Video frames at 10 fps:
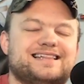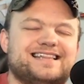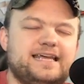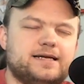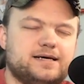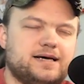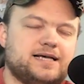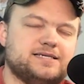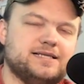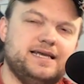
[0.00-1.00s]
Lena
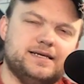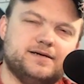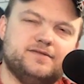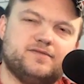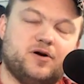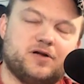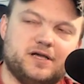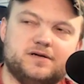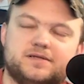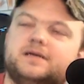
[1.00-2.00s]
Asalina from our
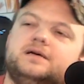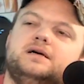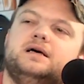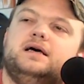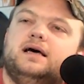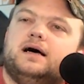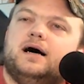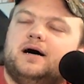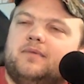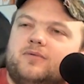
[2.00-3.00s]
guild.
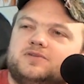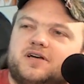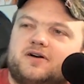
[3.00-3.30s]
I was there